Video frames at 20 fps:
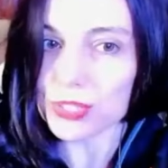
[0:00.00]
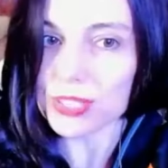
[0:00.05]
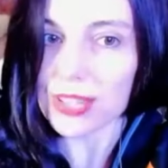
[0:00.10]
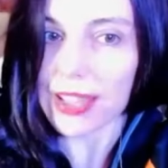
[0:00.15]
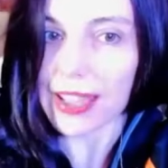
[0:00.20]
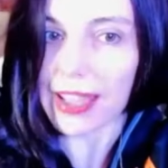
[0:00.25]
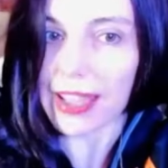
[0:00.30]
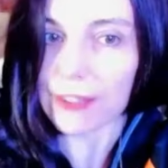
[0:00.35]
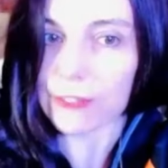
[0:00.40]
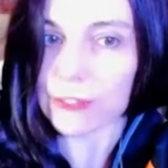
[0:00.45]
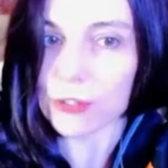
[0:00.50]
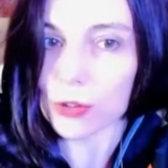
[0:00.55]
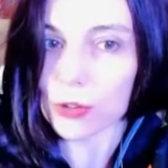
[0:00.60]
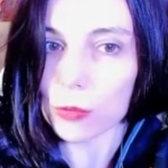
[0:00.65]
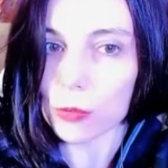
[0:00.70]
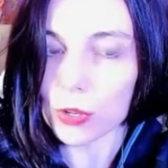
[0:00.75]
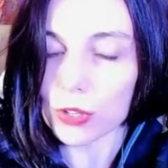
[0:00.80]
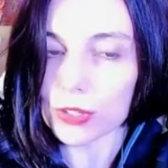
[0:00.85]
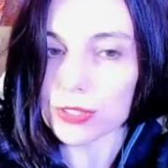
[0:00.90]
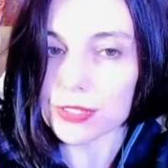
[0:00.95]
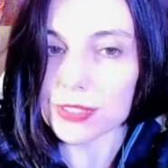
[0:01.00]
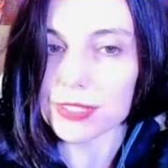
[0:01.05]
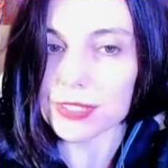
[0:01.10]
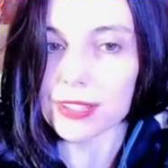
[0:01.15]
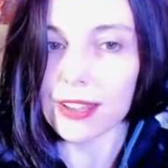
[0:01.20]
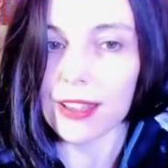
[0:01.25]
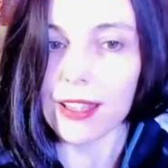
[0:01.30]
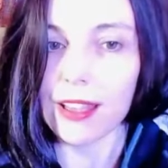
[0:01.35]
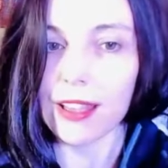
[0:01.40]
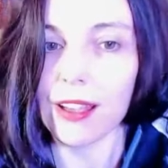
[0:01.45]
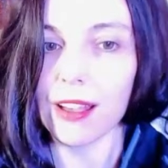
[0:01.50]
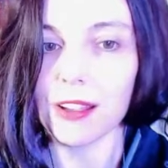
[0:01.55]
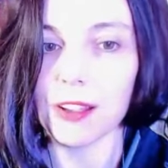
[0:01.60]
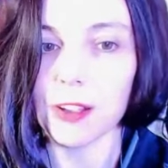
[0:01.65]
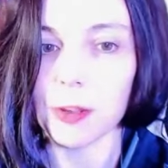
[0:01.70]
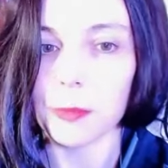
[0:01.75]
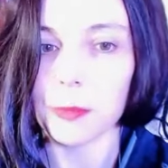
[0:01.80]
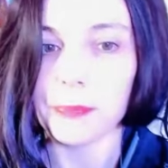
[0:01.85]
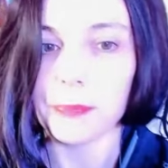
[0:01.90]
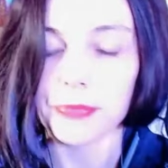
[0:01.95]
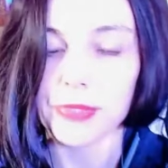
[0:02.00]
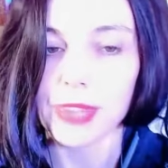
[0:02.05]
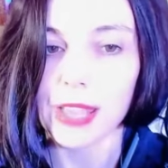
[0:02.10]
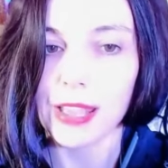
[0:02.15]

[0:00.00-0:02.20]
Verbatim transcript: afterwards. Um,